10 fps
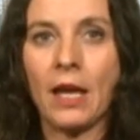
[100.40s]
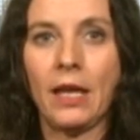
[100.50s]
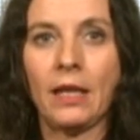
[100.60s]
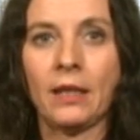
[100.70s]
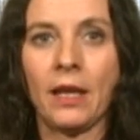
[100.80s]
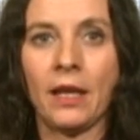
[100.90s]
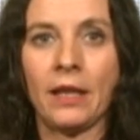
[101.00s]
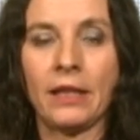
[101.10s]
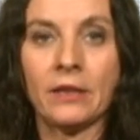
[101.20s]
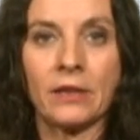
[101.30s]
in
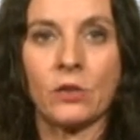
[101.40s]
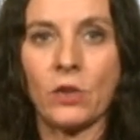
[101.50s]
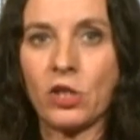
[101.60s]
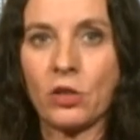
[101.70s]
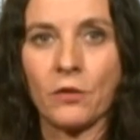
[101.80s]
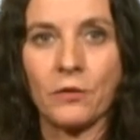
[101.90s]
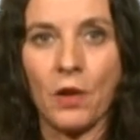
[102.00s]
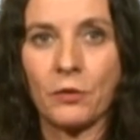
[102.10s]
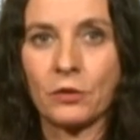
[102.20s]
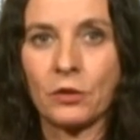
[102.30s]
a situation
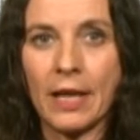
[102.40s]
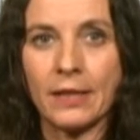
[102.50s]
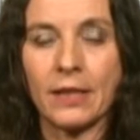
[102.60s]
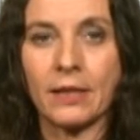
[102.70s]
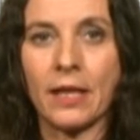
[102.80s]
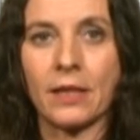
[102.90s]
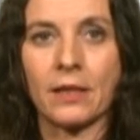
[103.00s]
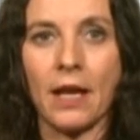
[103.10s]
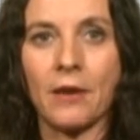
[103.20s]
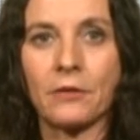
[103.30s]
of crisis
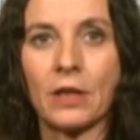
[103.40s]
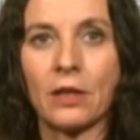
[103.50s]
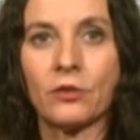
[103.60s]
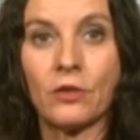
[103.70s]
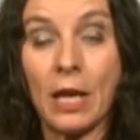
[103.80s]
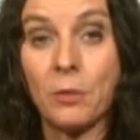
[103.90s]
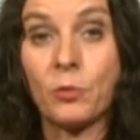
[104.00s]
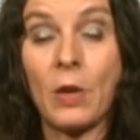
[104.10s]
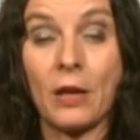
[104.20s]
and after rape, we